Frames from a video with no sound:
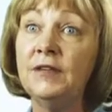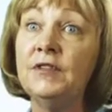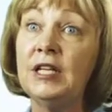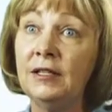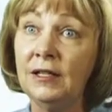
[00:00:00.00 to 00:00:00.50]
of
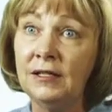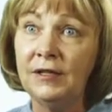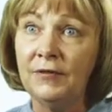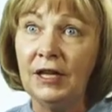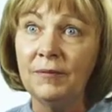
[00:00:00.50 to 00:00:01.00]
daily
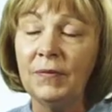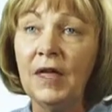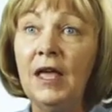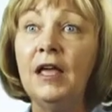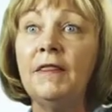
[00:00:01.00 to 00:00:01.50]
living.
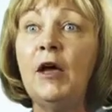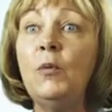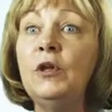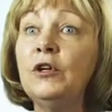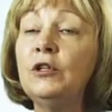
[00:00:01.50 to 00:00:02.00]
That
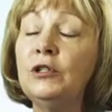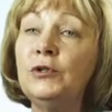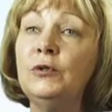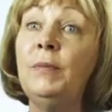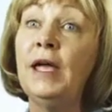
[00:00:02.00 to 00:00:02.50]
would
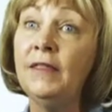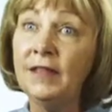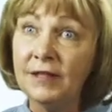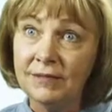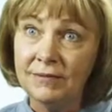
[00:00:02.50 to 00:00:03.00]
include
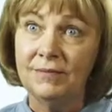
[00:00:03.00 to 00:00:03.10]
bathing,